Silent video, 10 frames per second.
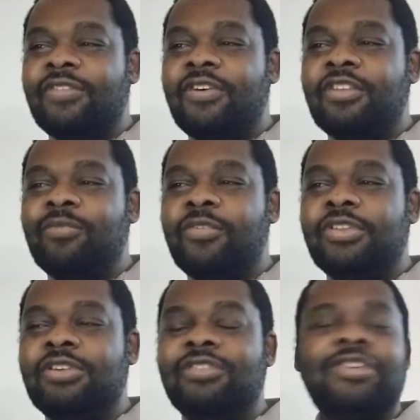and their thoughts more
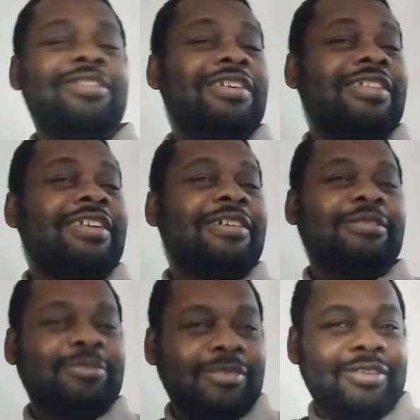than you do. No, they
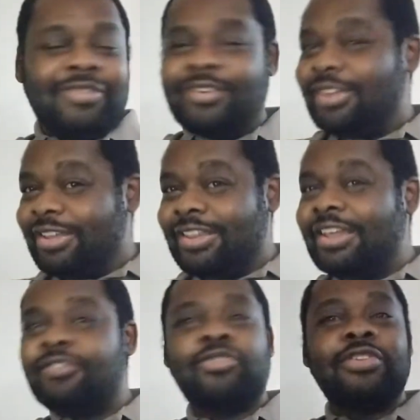don't. Mm-hmm. If they're taking
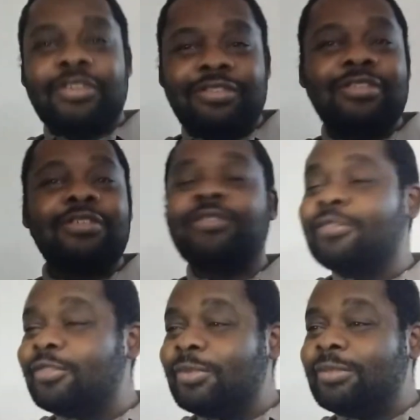the position mm,
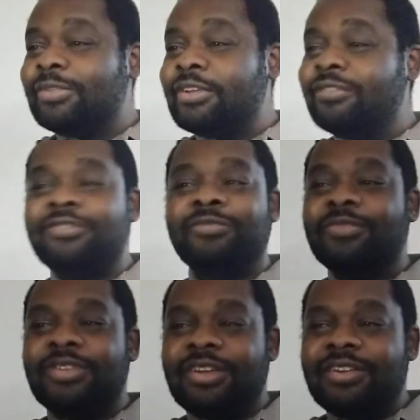mm-hmm, to be themselves.
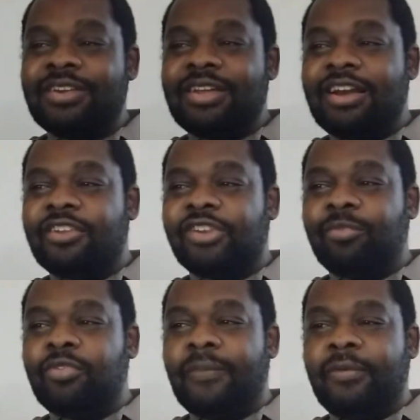Mm-hmm. I'm going to try to
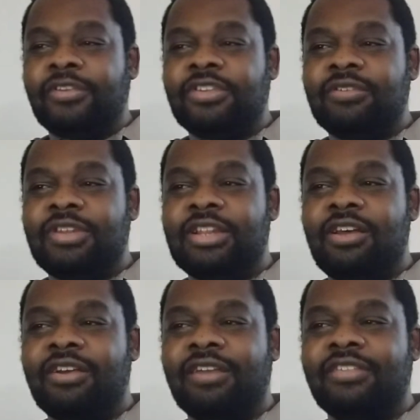prove my point to you any
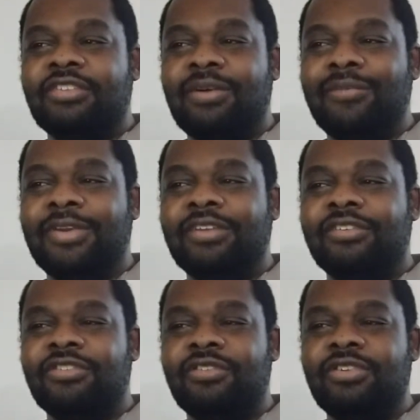longer after this comment because
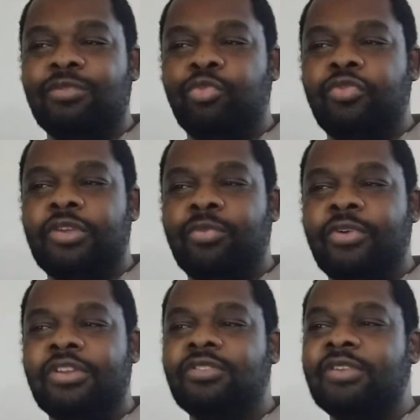there's no use proving a
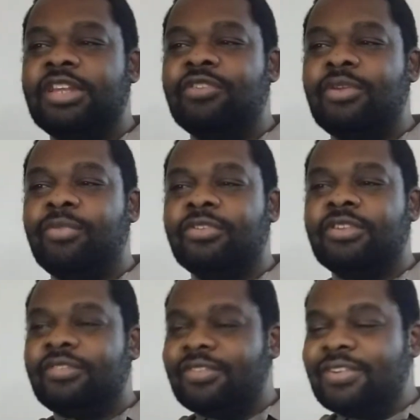point to an ignorant
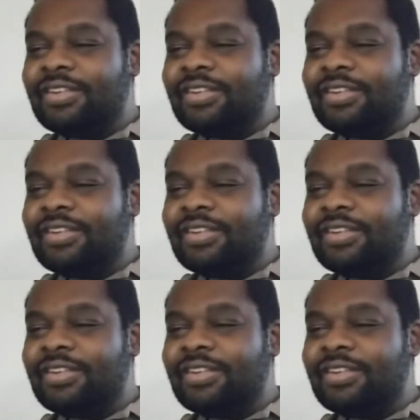person.